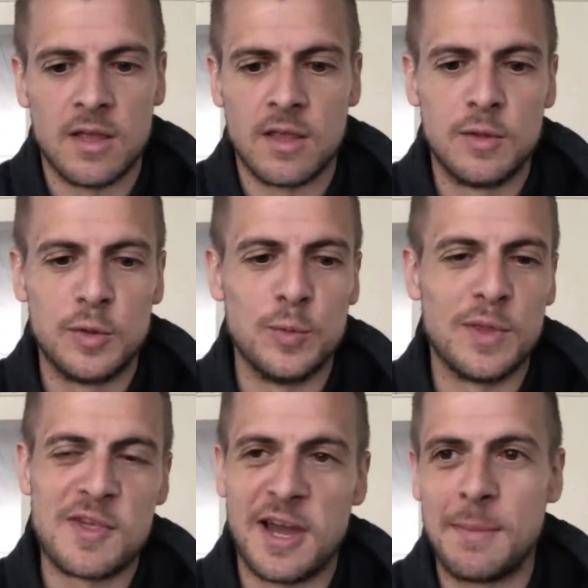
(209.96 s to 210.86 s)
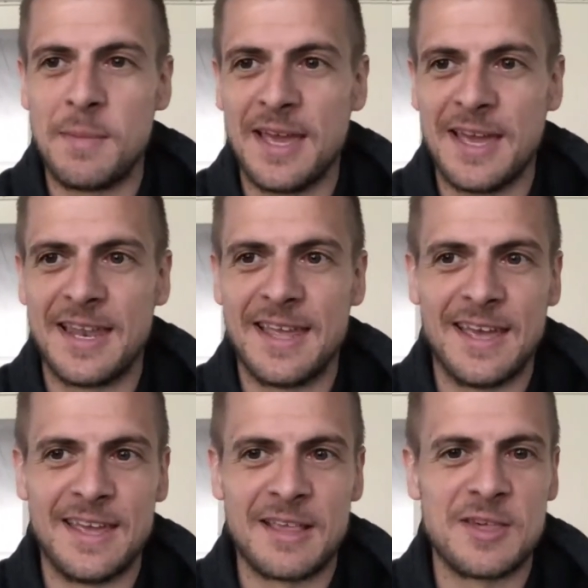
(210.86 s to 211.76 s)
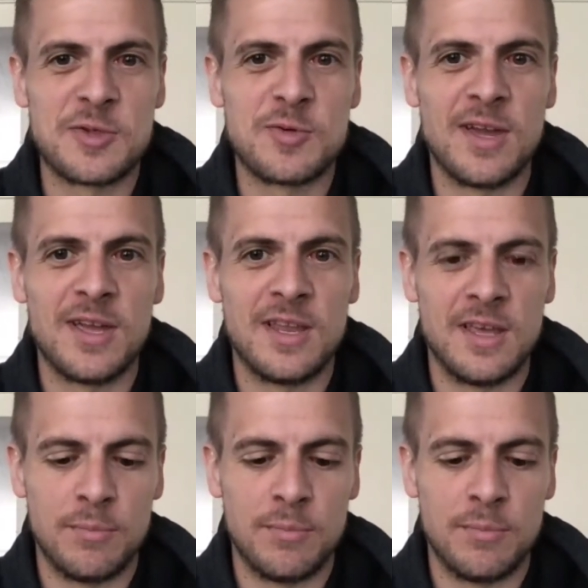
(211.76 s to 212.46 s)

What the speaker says: do the timing and just try and